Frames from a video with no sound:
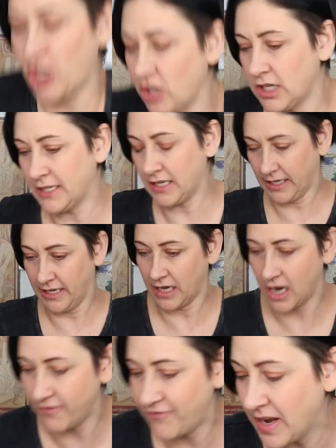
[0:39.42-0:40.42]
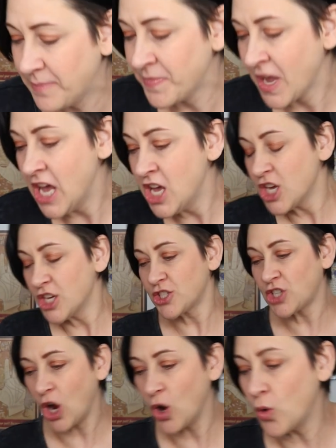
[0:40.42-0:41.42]
here and get comfy.
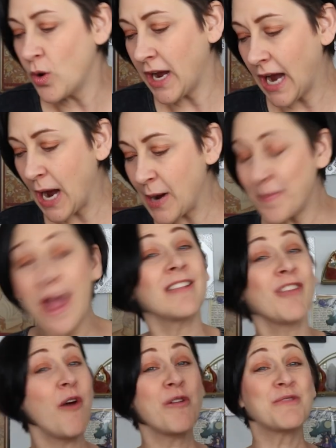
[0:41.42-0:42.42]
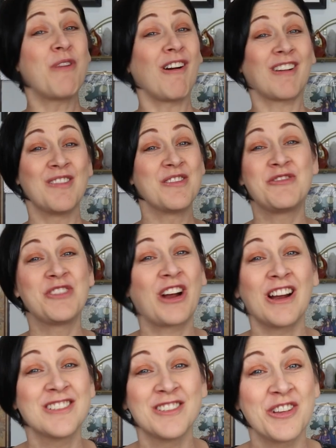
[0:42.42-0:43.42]
So, um, hello and welcome if you
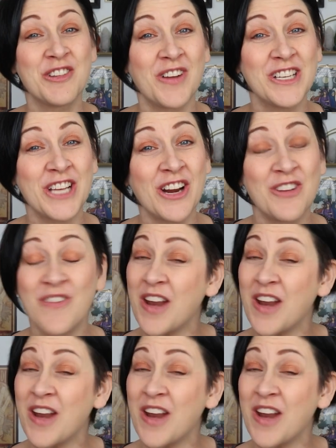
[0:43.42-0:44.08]
guys are new to my channel.